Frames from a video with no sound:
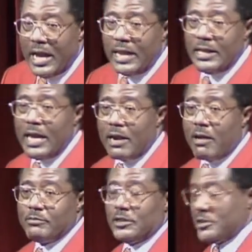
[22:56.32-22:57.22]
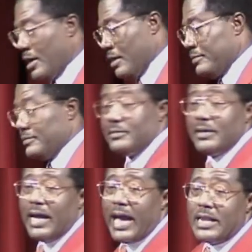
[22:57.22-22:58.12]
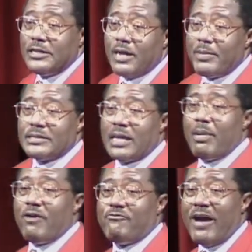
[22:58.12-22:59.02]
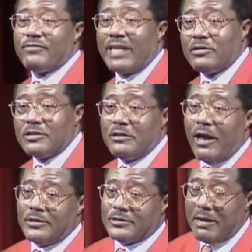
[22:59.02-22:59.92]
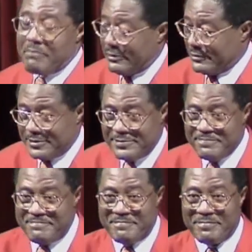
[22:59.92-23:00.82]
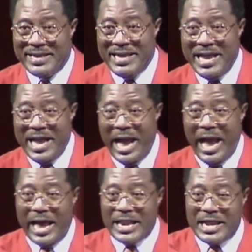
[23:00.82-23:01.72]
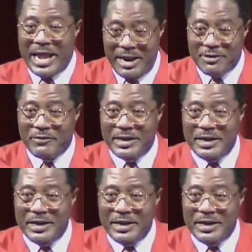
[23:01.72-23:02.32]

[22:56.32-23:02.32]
and here comes the job. And the job is about $5,000 a month. And at the end of